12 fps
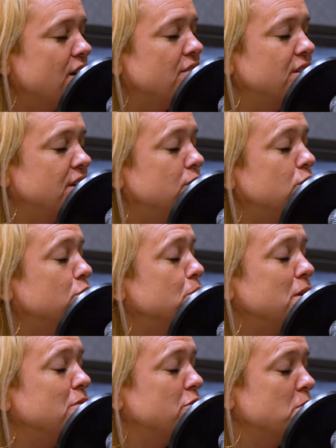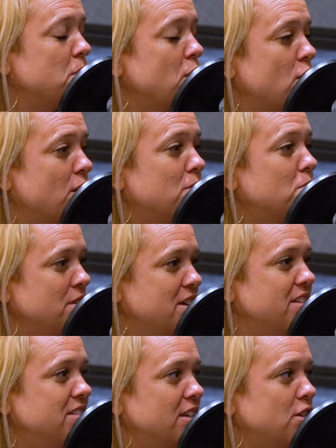of kids who've been from a hard
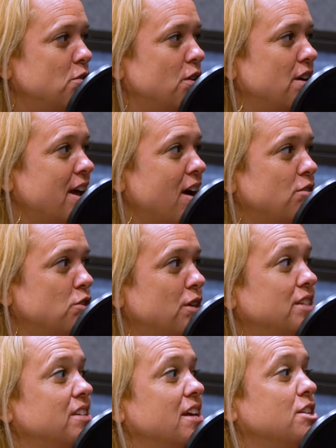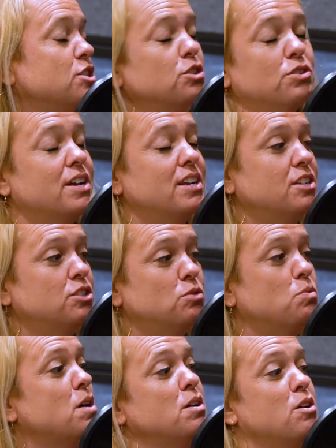place and who are now trying to integrate into
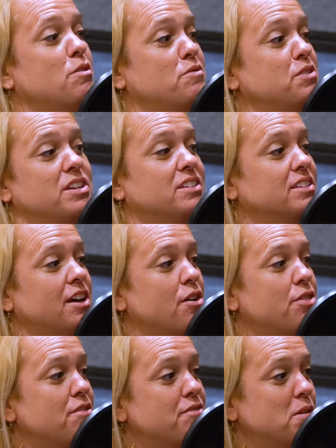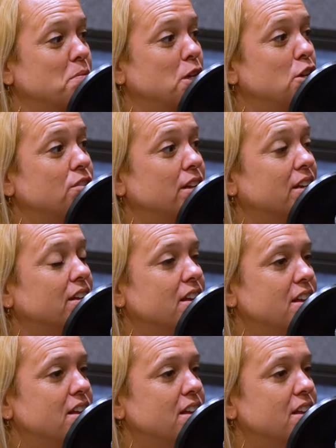what hopefully is a healthy family unit.